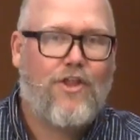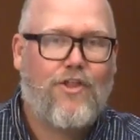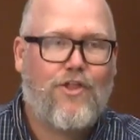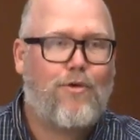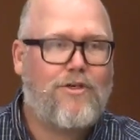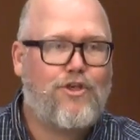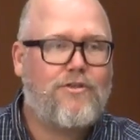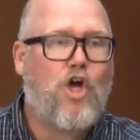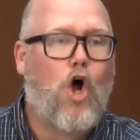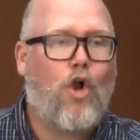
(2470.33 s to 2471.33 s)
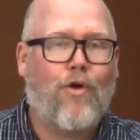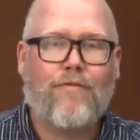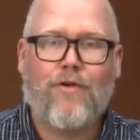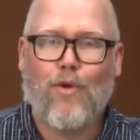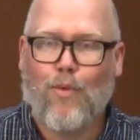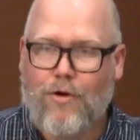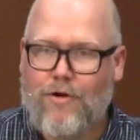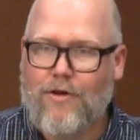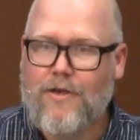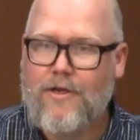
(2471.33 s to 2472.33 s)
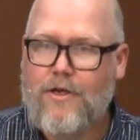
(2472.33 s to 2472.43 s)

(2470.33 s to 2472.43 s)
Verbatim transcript: there were Jews all over the world.